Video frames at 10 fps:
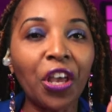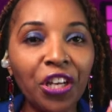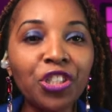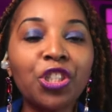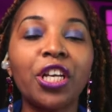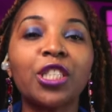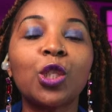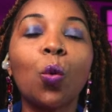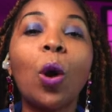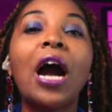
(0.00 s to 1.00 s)
in
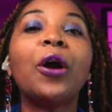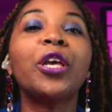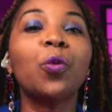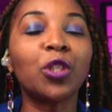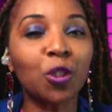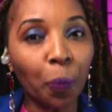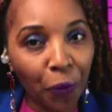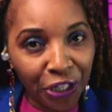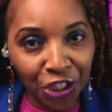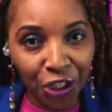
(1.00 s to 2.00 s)
church while he was
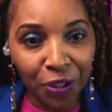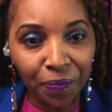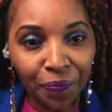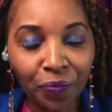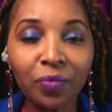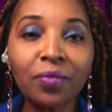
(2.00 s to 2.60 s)
preaching